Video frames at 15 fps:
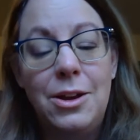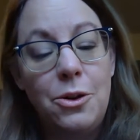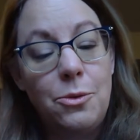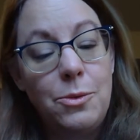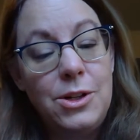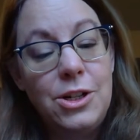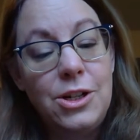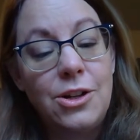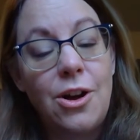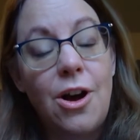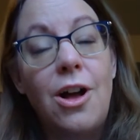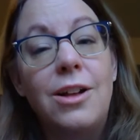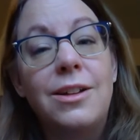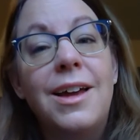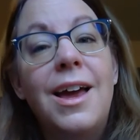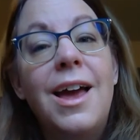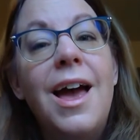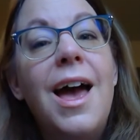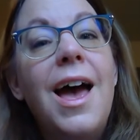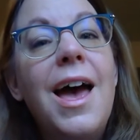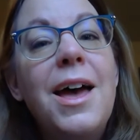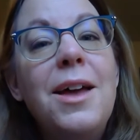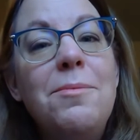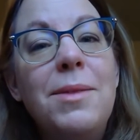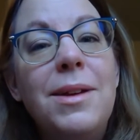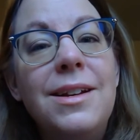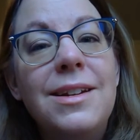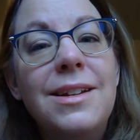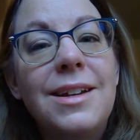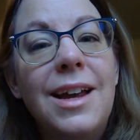which is called
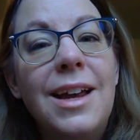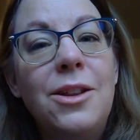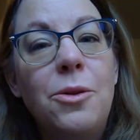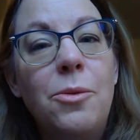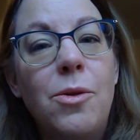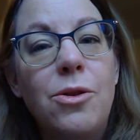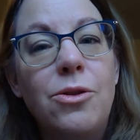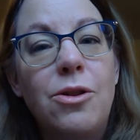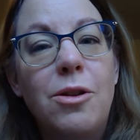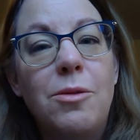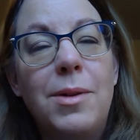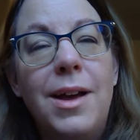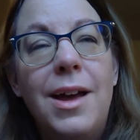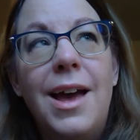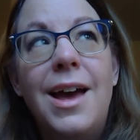Edmund and the Wardrobe.